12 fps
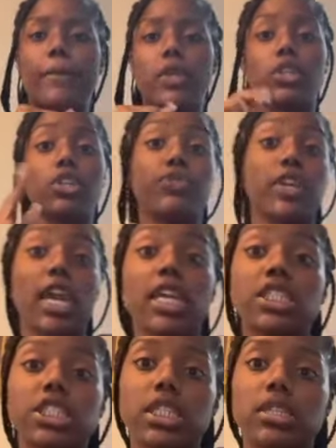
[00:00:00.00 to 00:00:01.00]

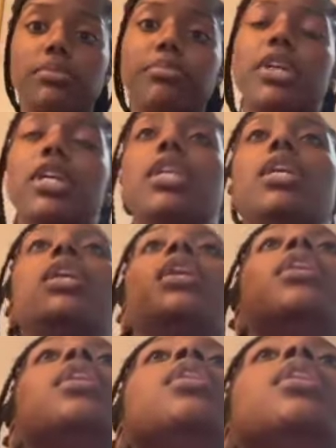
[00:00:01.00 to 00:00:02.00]
certification, but
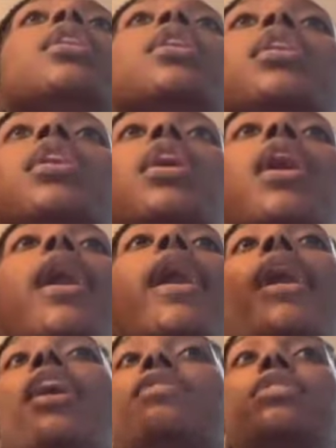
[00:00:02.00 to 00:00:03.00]

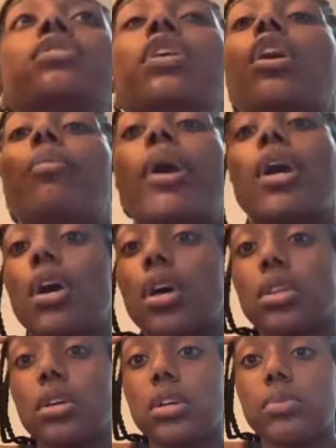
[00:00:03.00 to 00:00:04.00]
I have to do that on my
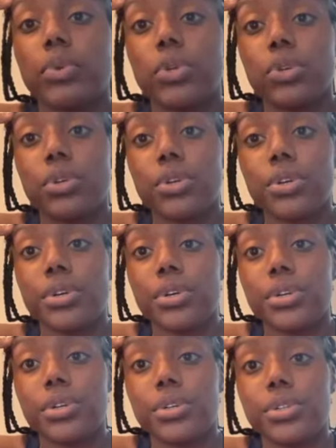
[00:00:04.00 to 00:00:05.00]
other computer.
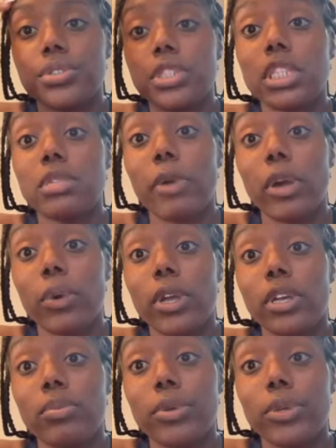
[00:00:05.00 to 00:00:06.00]
This is my
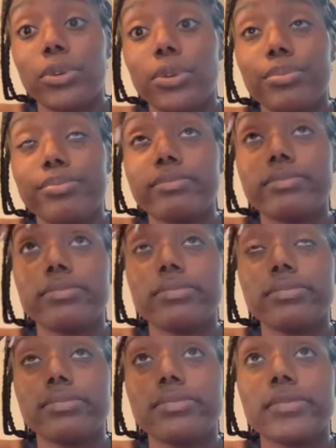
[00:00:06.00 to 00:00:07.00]
work computer.
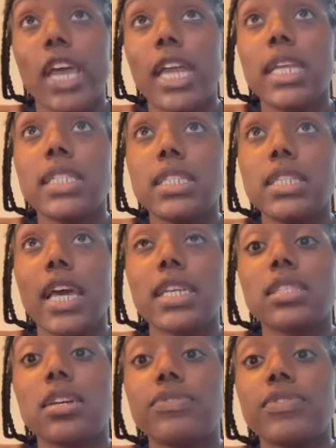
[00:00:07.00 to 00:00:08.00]
I need to, that
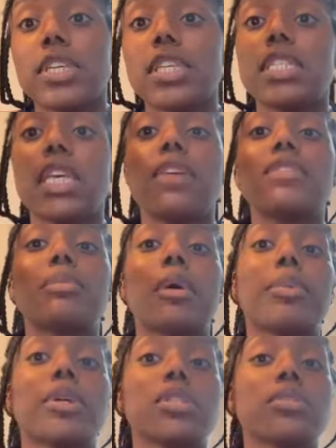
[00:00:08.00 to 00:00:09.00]
stuff is saved on my
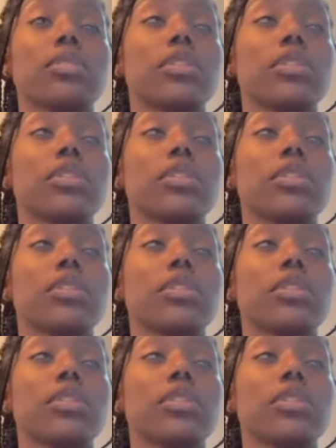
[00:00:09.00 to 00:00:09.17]
personal